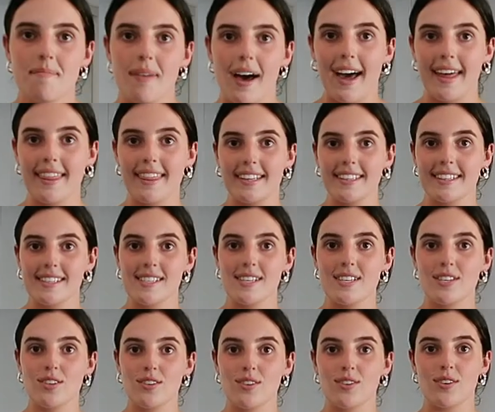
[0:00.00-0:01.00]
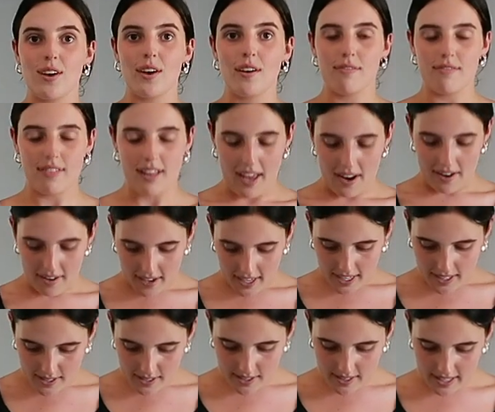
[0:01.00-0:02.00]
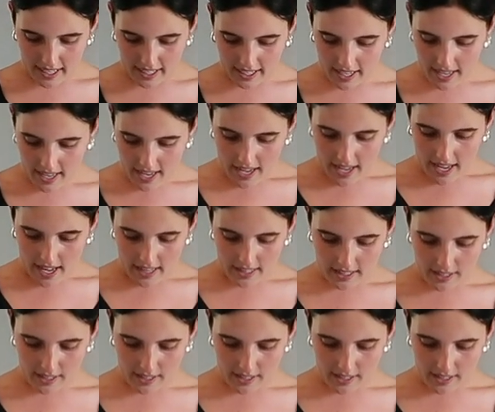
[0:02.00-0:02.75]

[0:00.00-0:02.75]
but I think this is just so flattering. So it's like a